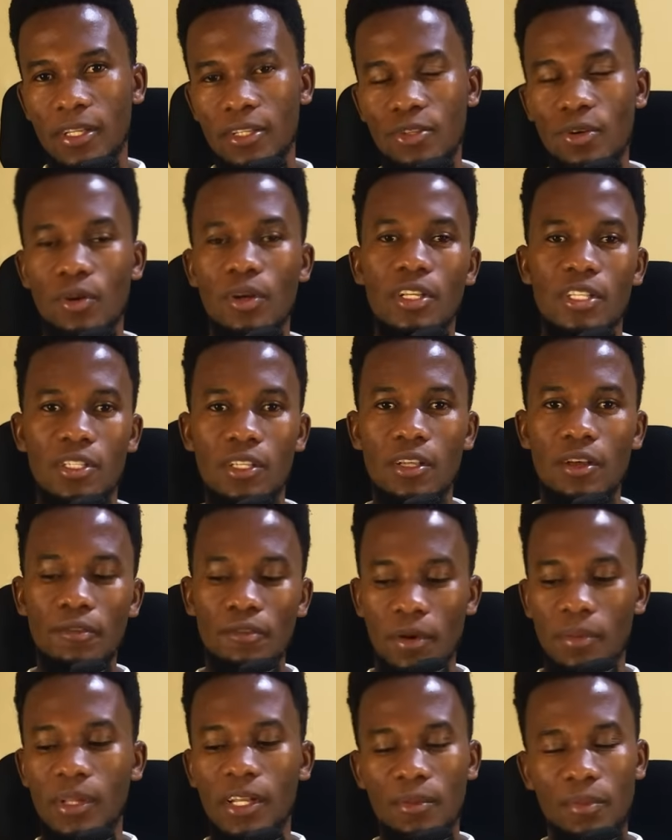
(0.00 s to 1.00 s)
so it's
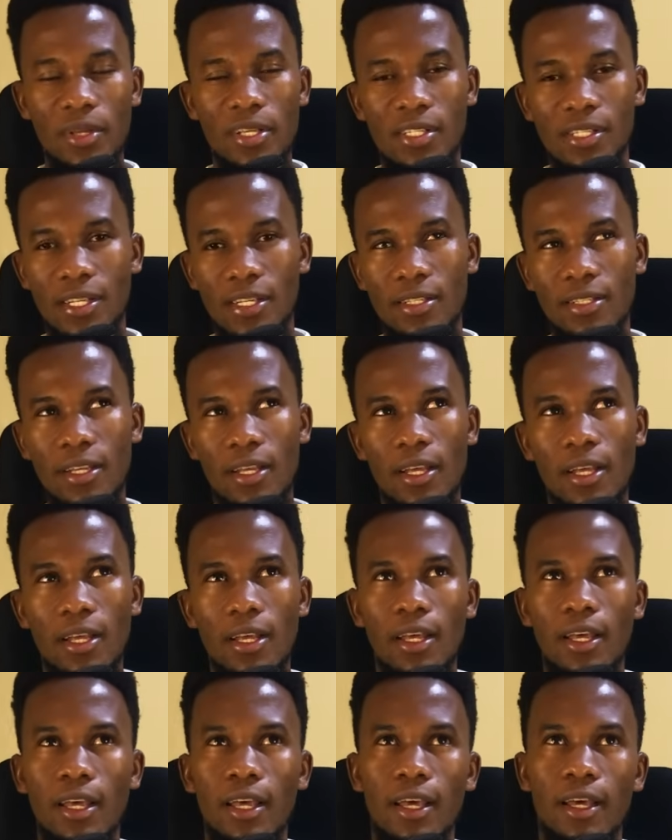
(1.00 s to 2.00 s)
family business.
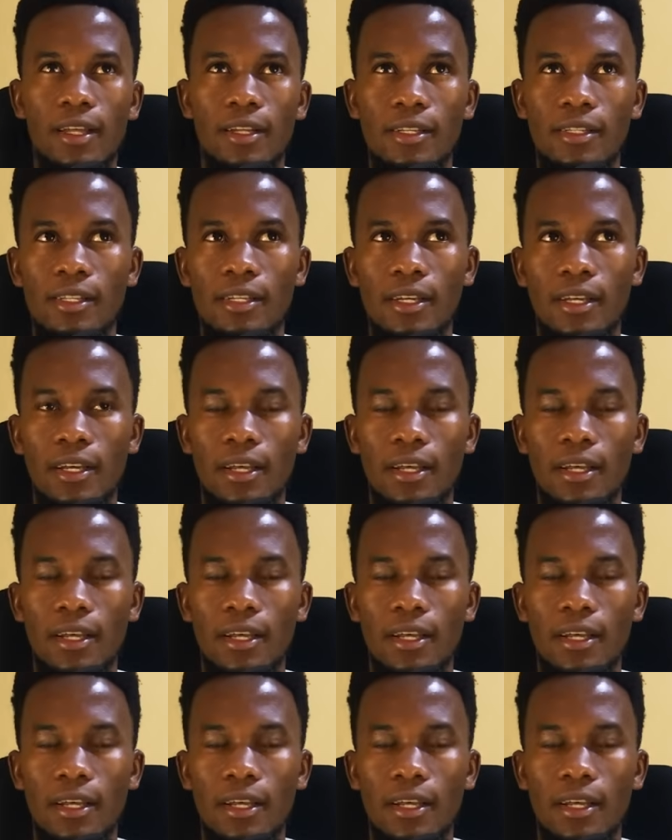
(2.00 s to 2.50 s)
And